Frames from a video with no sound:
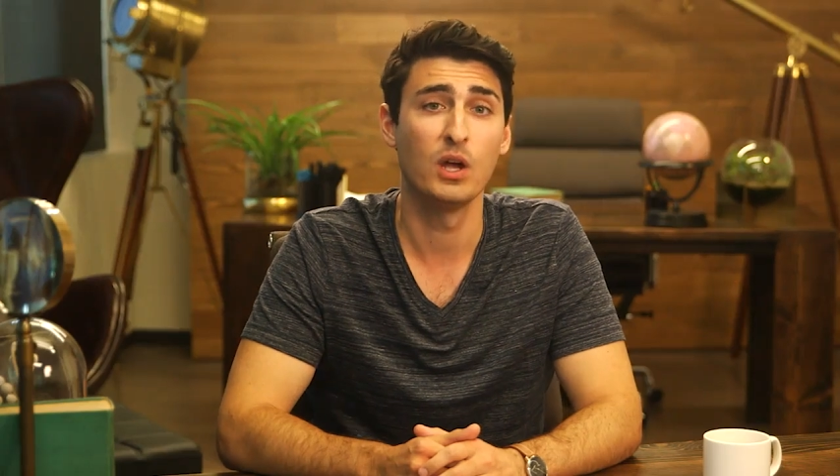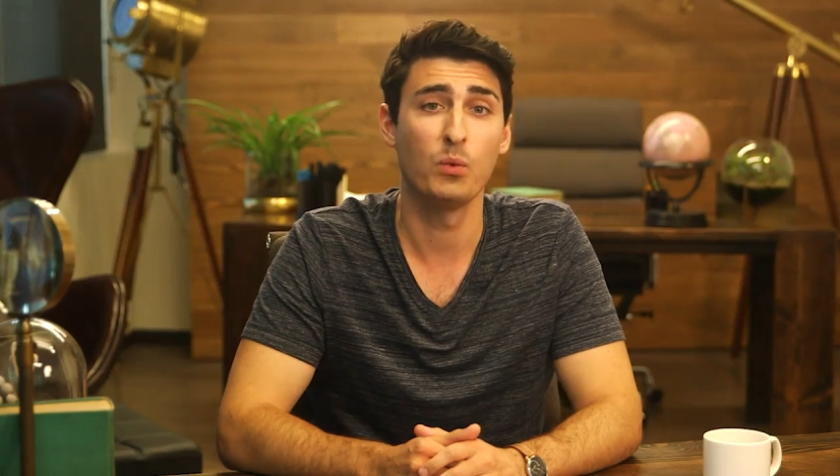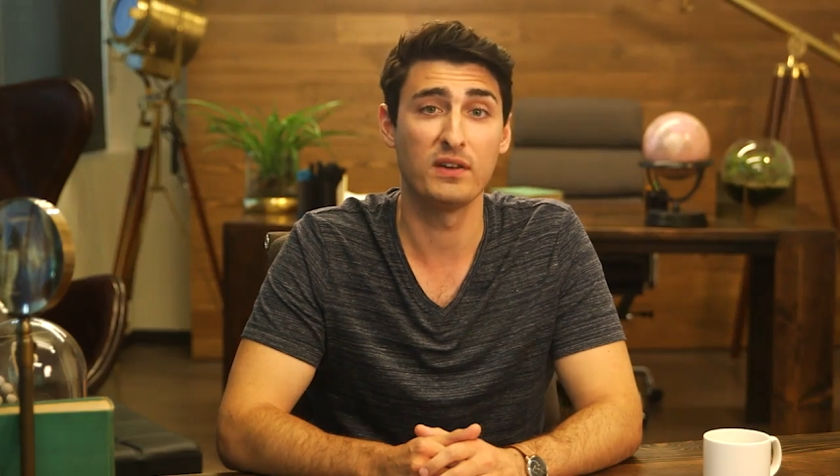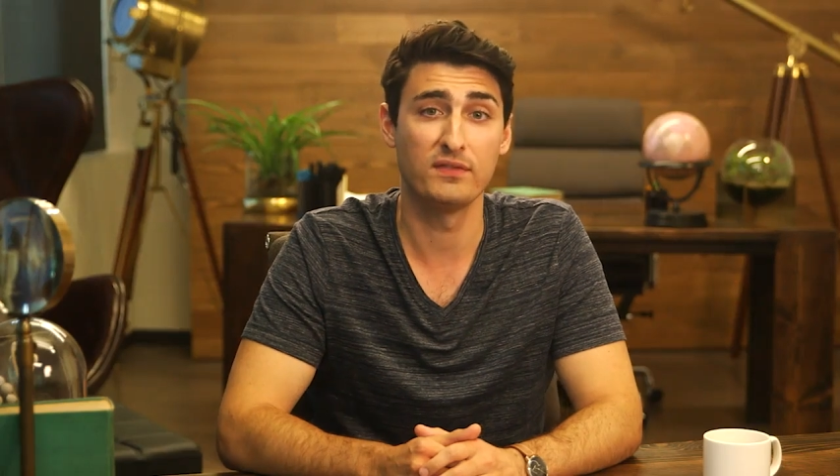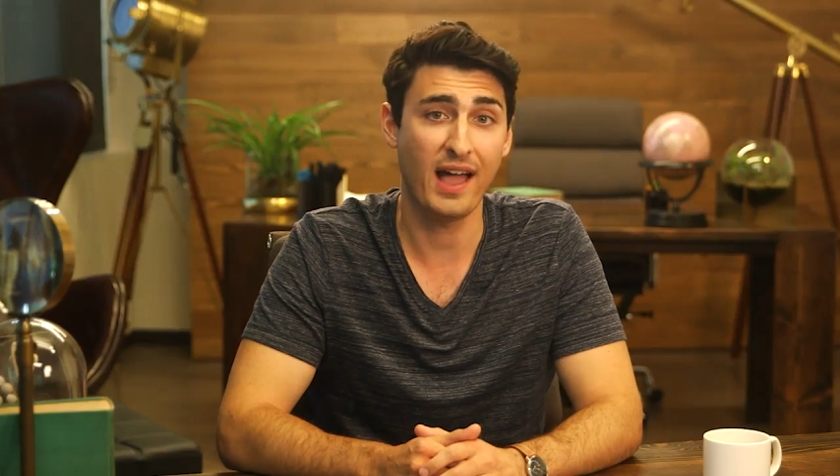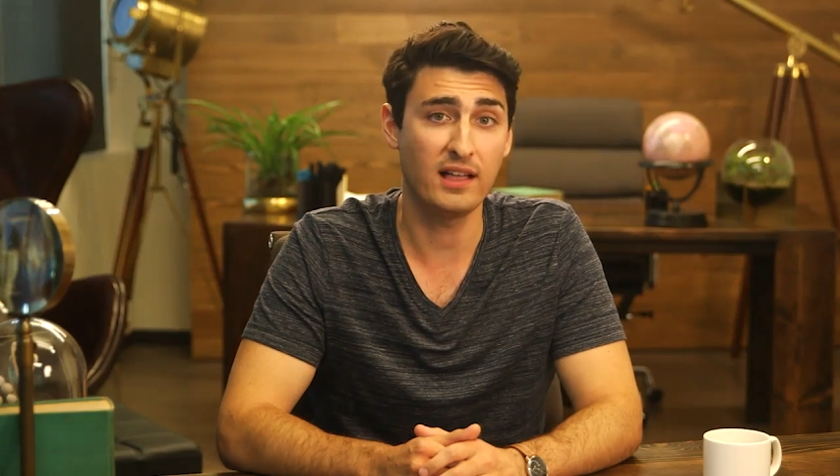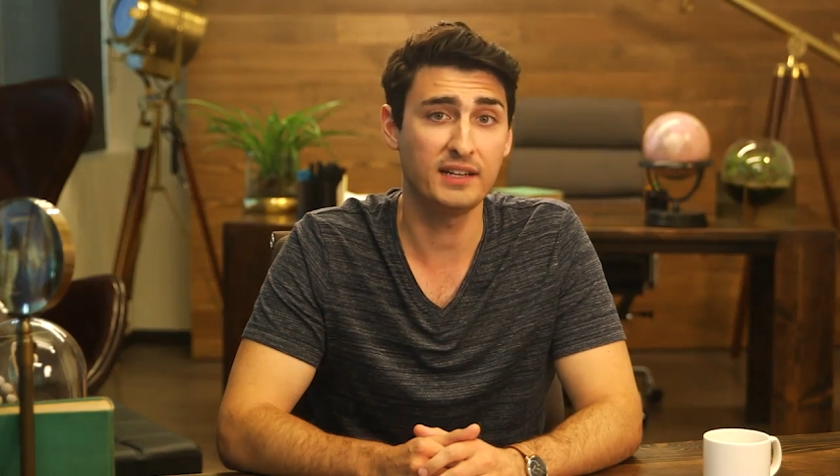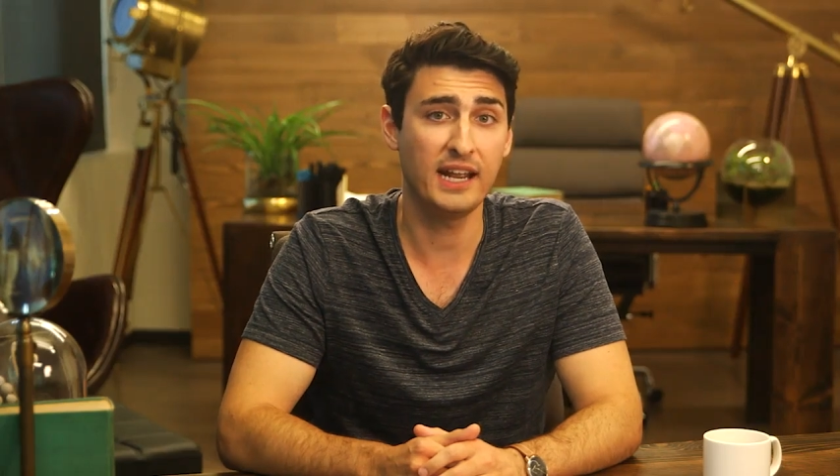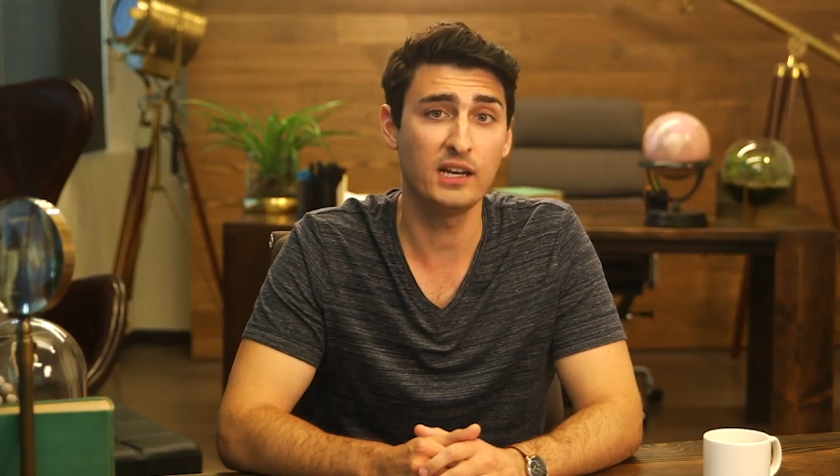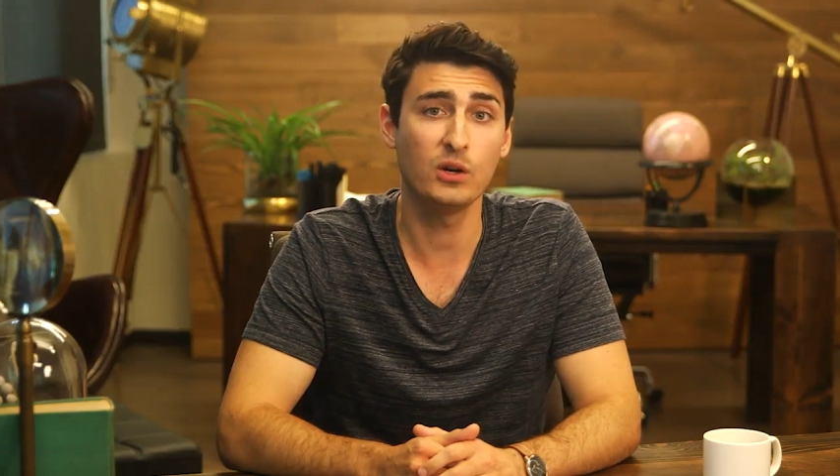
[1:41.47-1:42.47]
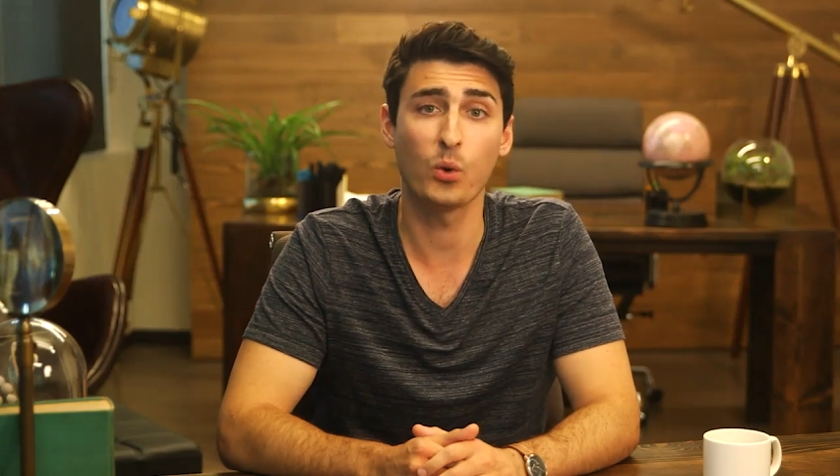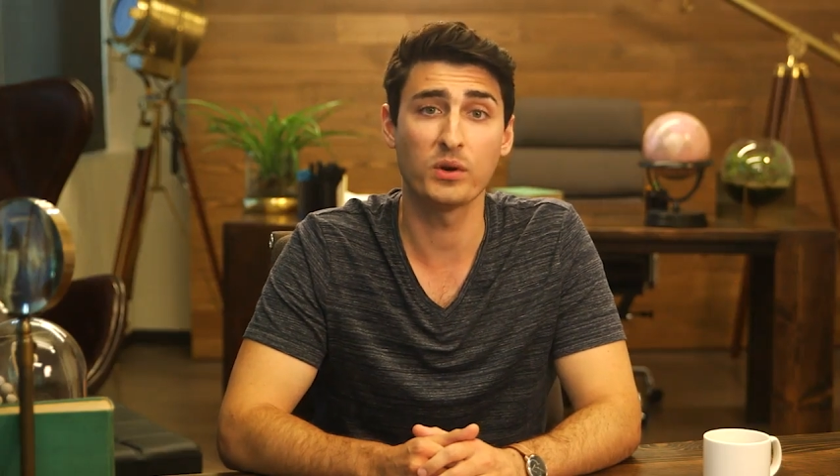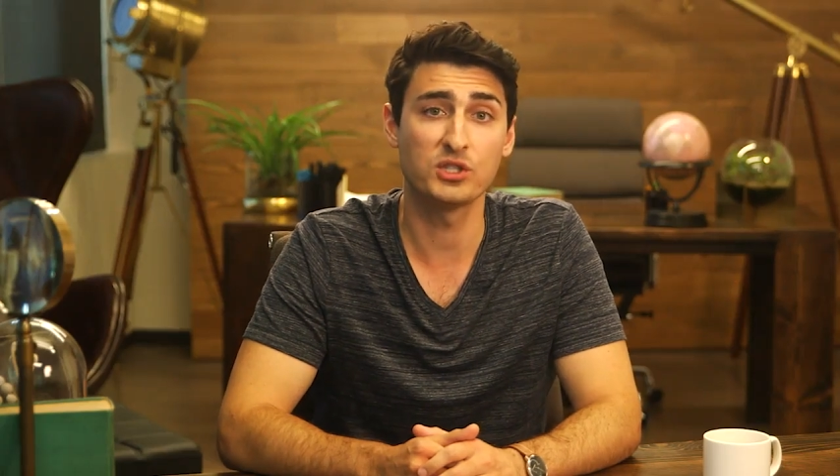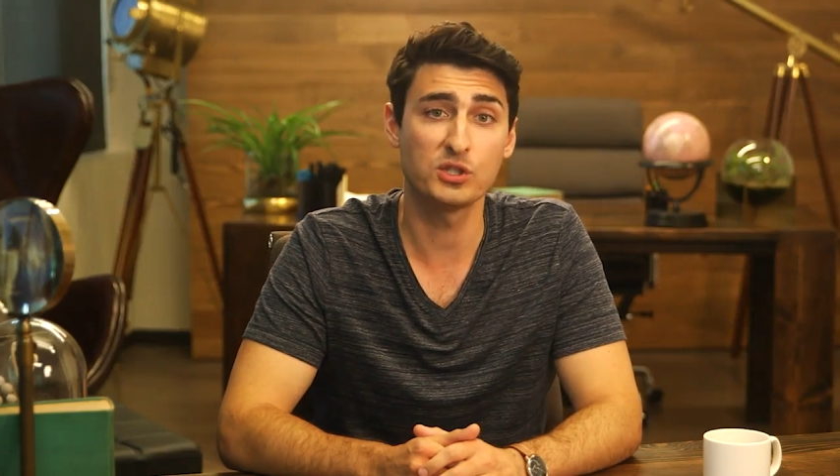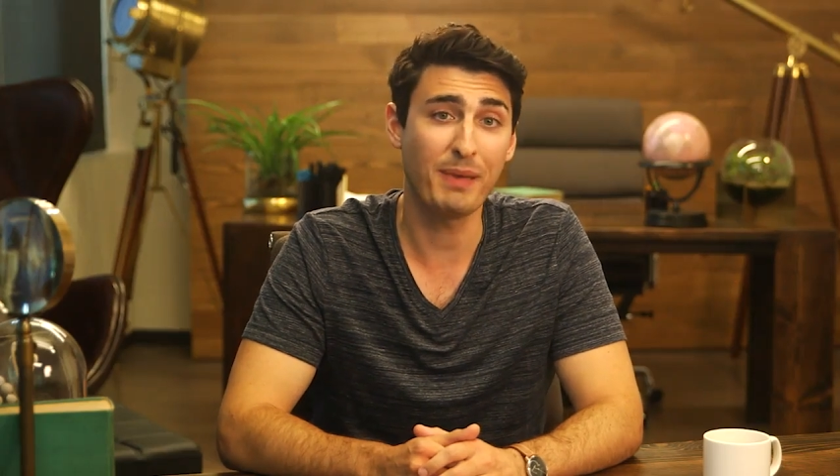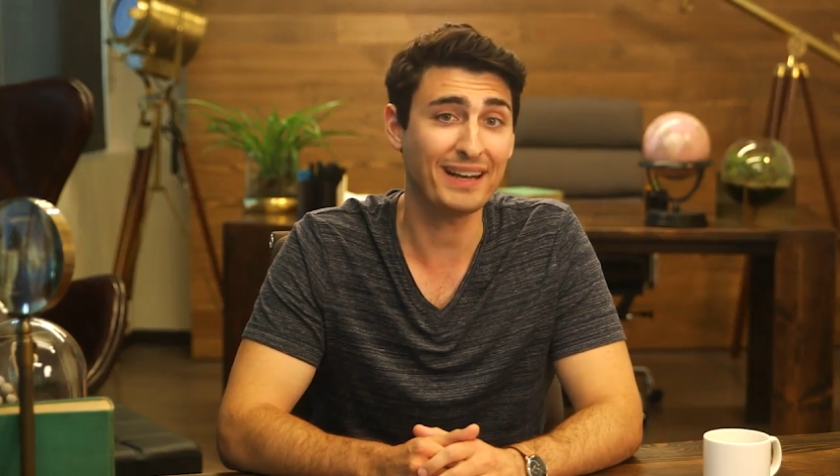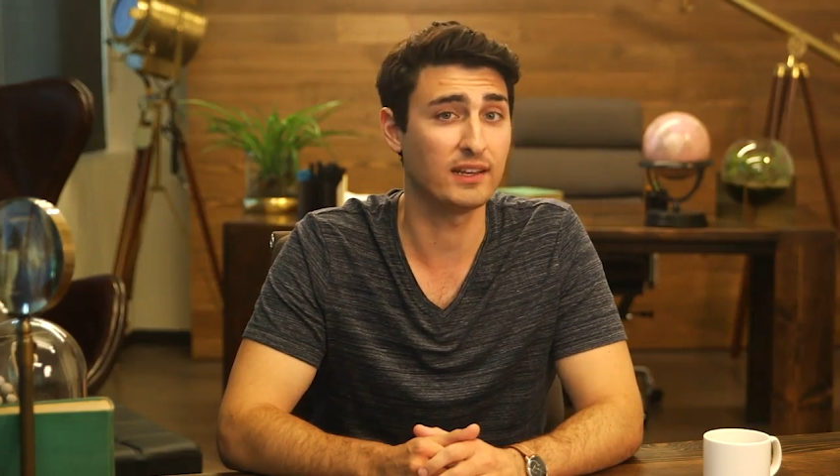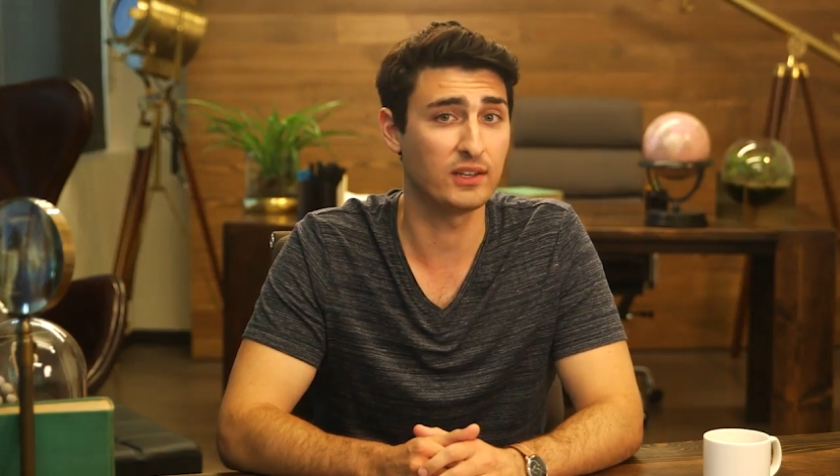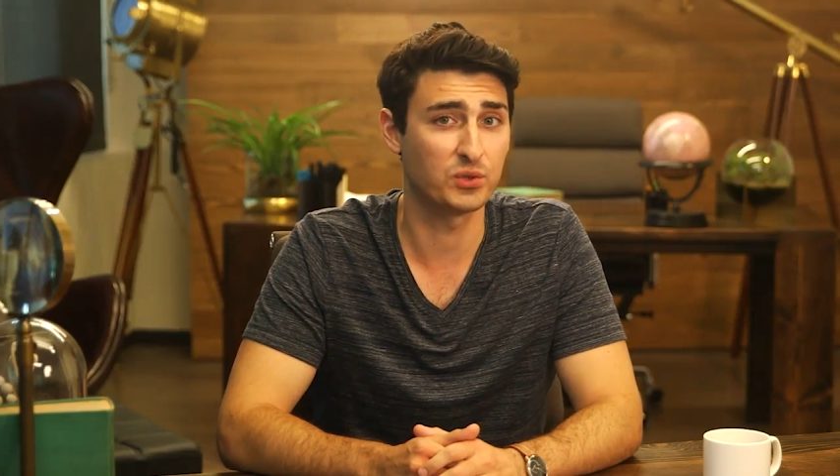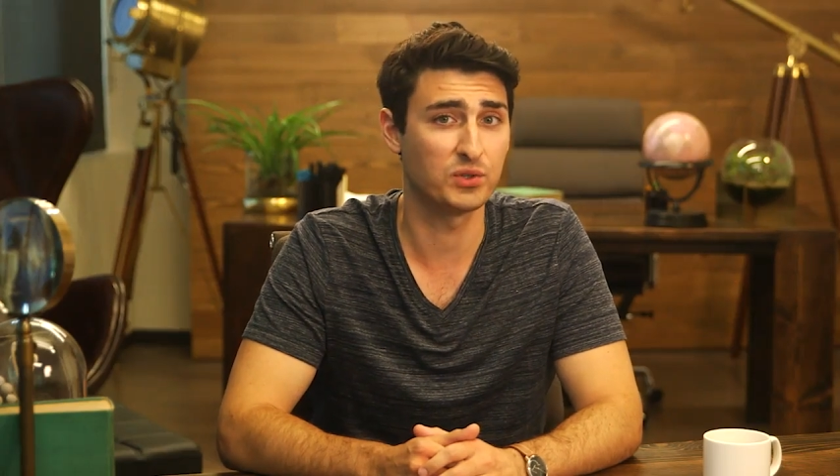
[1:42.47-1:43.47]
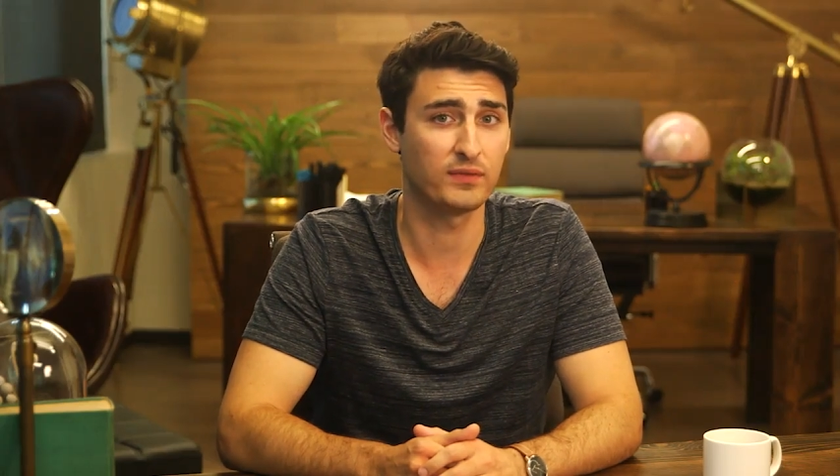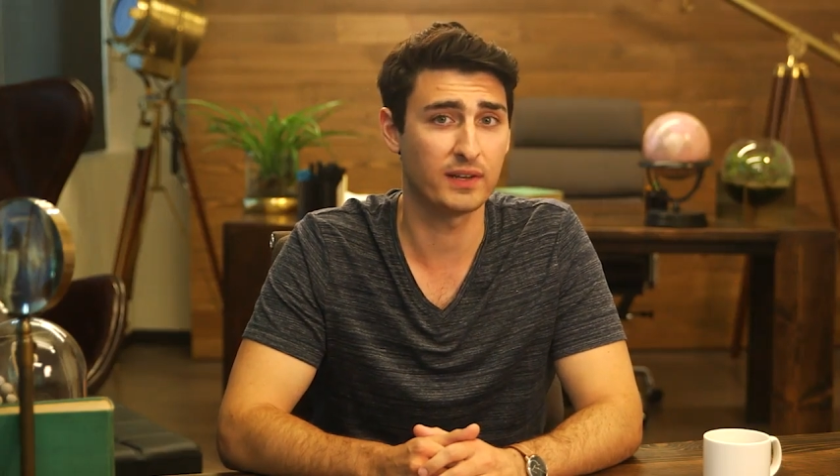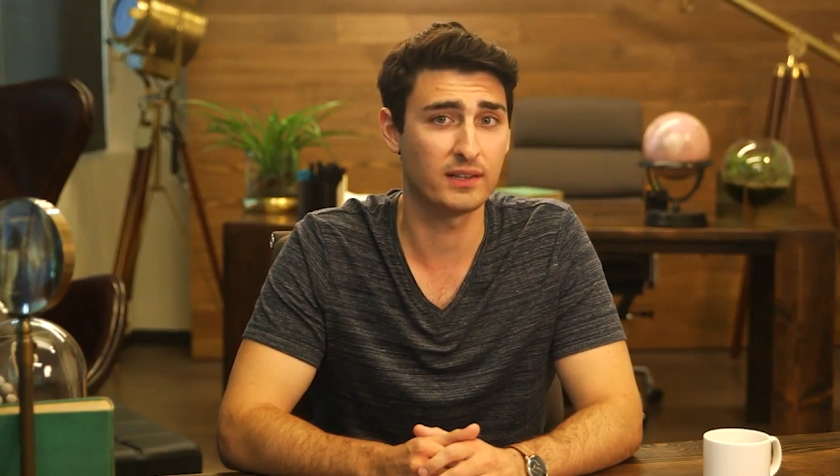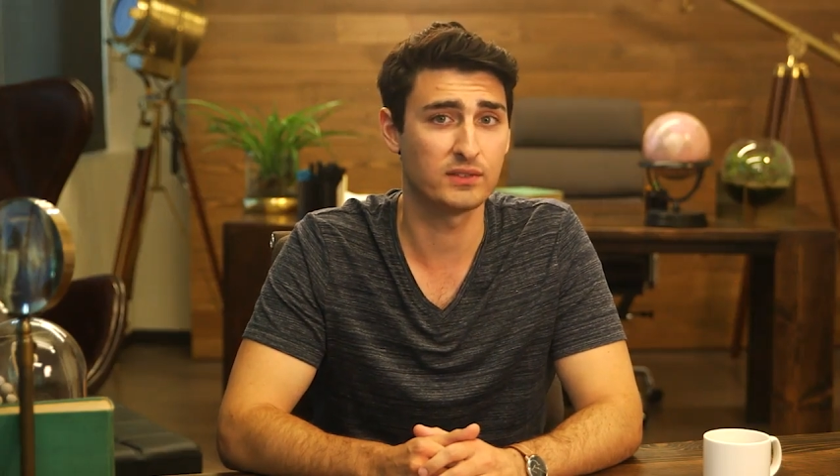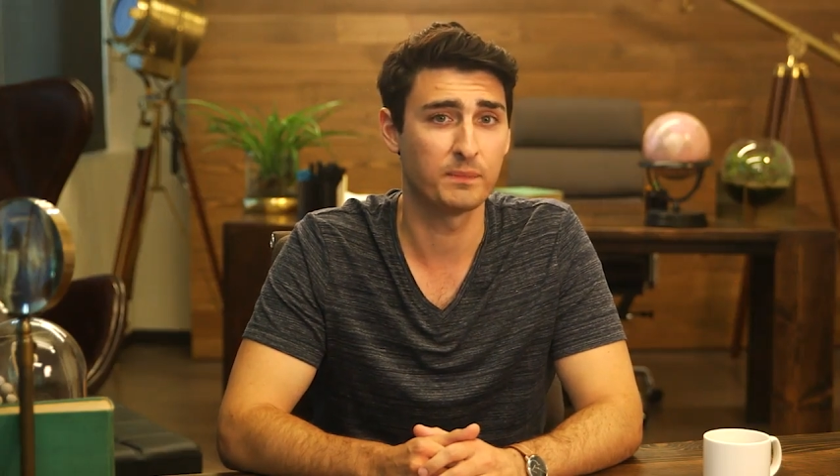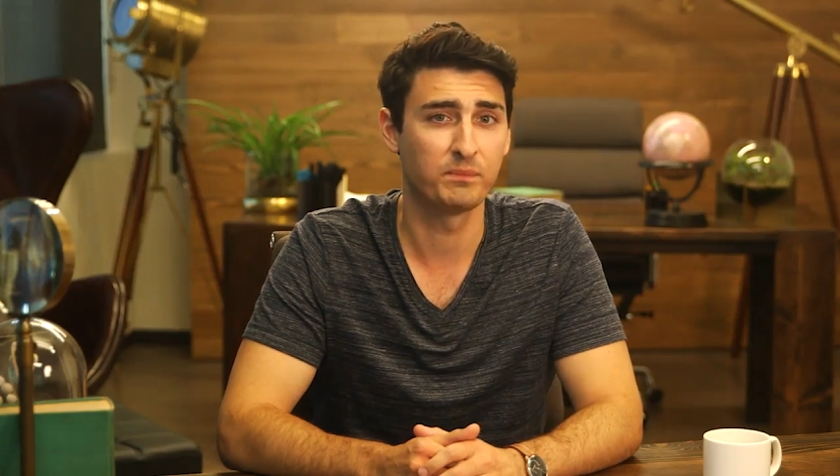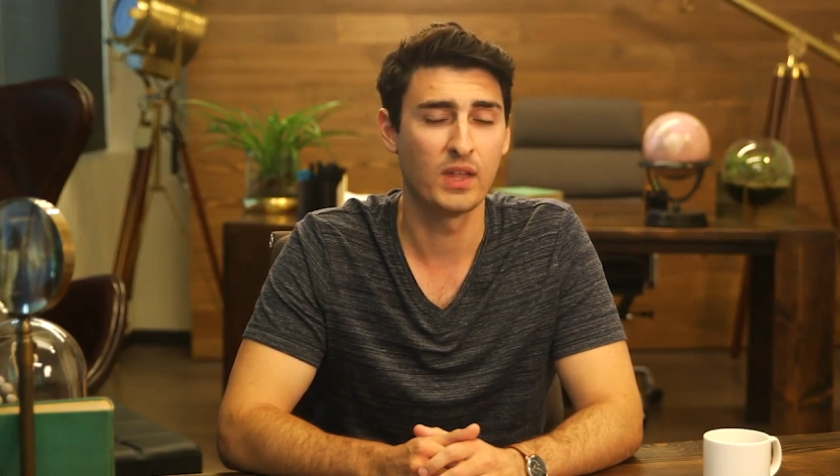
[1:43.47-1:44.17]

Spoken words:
when validating or inspecting certificates.